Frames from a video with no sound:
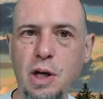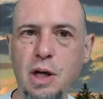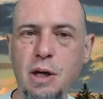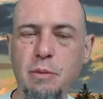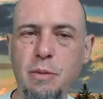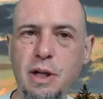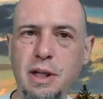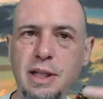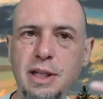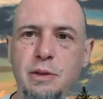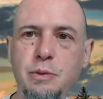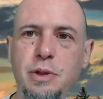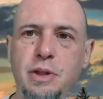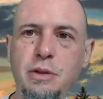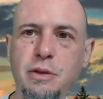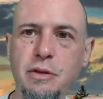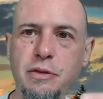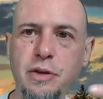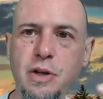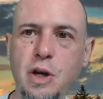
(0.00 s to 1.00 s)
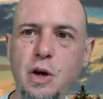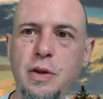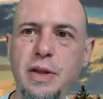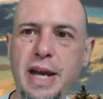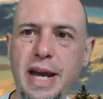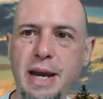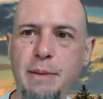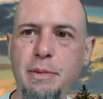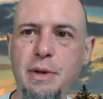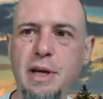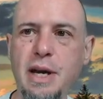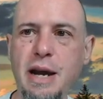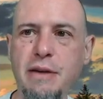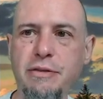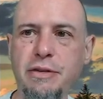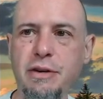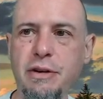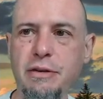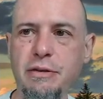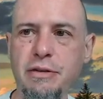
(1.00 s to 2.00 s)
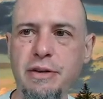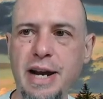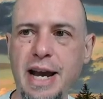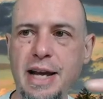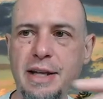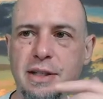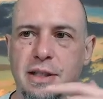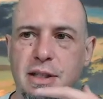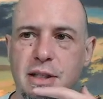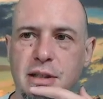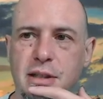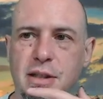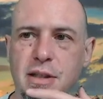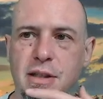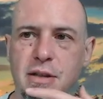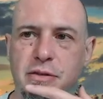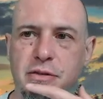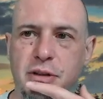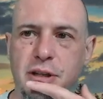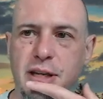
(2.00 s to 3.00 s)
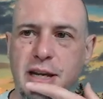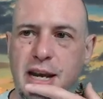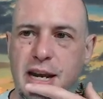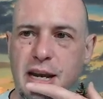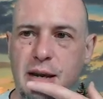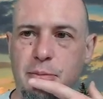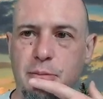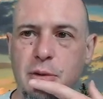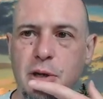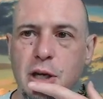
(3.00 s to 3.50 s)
but at least we sort of know the A P I for, for asking for the game.